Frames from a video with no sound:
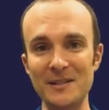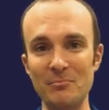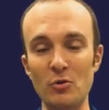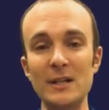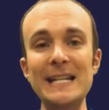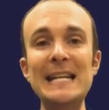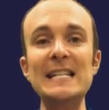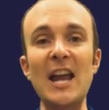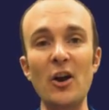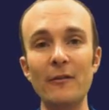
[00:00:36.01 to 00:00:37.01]
is important
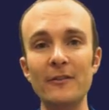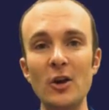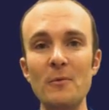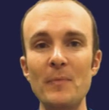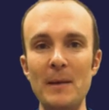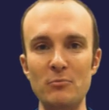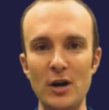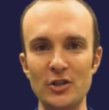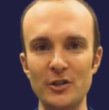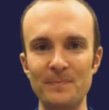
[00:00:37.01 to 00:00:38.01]
is airflow and
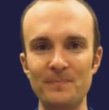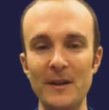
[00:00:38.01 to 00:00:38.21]
pressure.